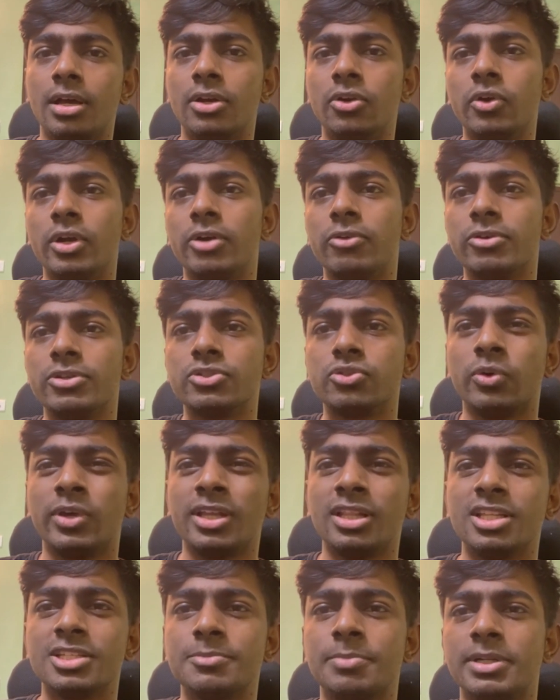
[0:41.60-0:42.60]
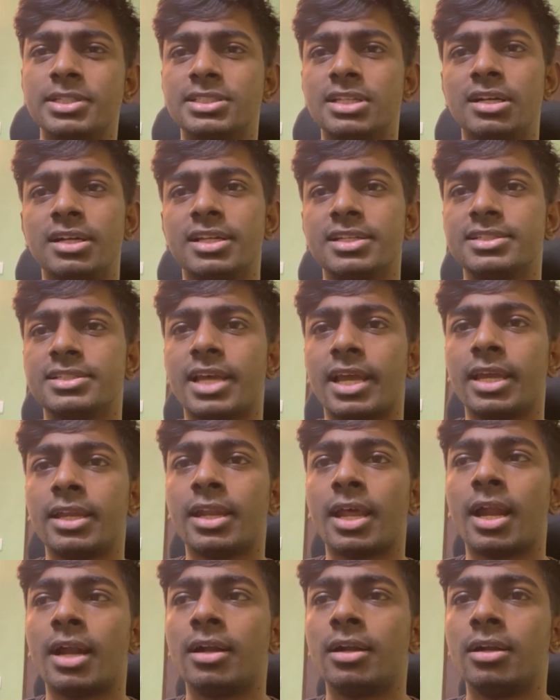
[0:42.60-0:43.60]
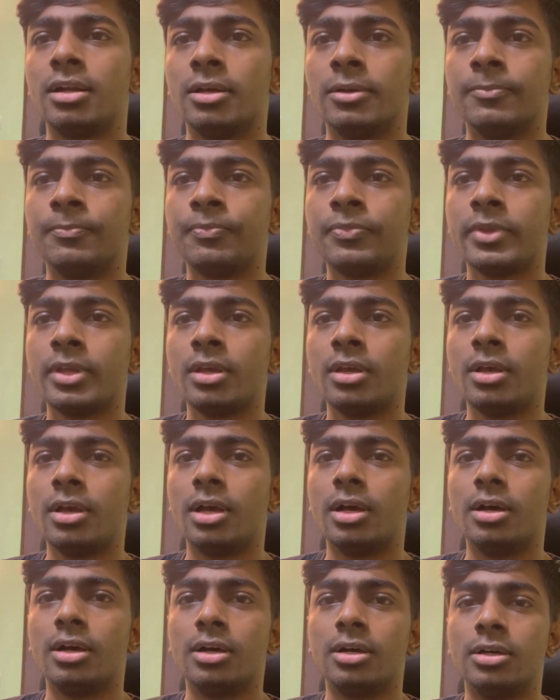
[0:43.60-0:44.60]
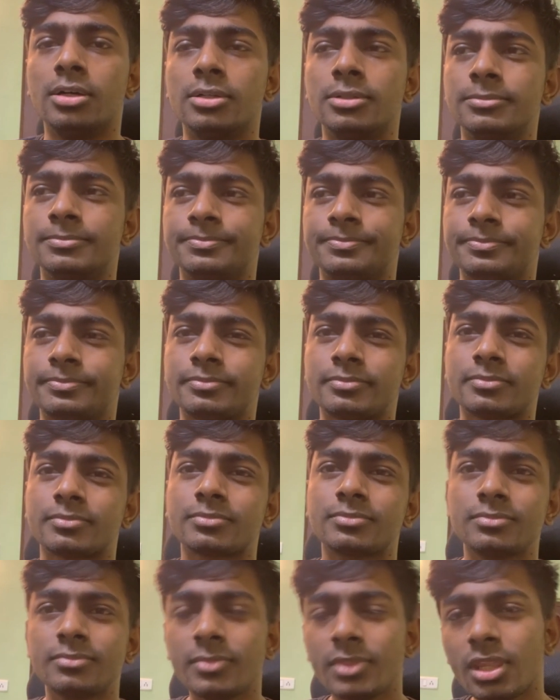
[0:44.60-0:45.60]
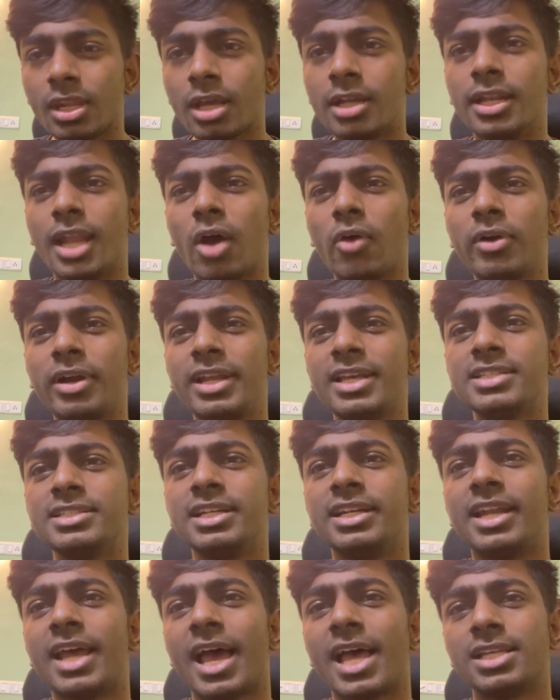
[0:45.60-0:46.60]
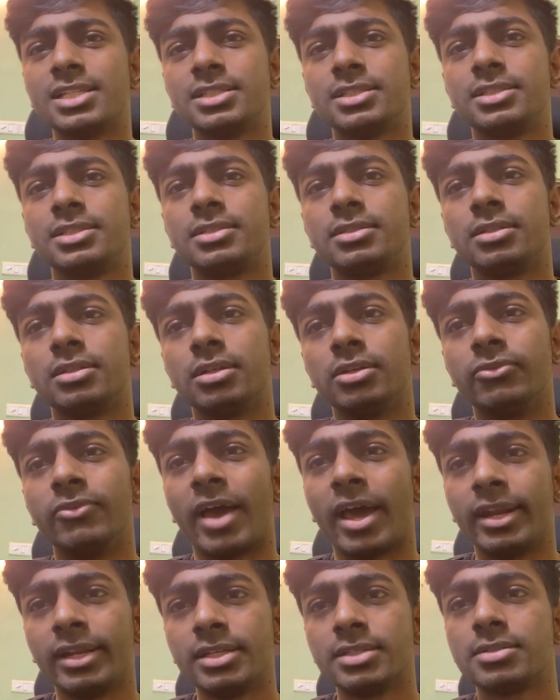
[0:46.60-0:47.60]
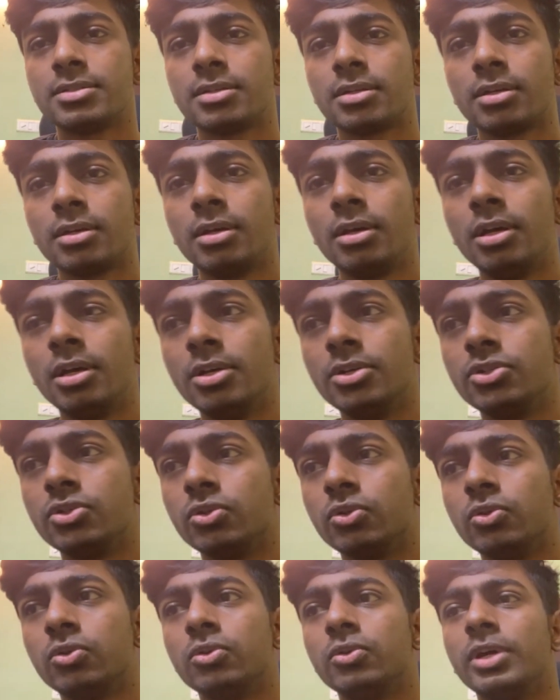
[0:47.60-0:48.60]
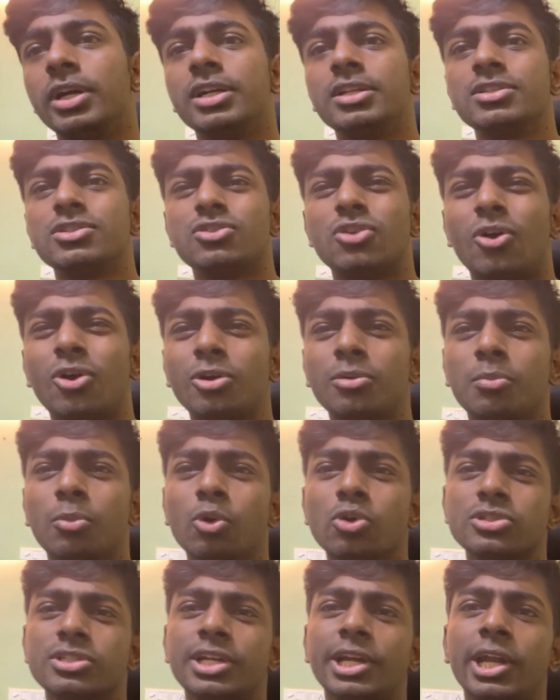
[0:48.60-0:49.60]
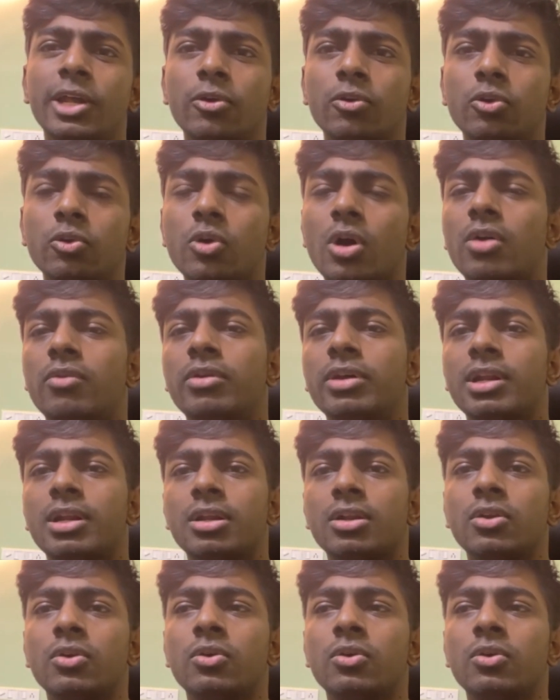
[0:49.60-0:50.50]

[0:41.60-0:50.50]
it was showing this percentage sign, and um, nowadays it has vanished. So it is not mostly due to our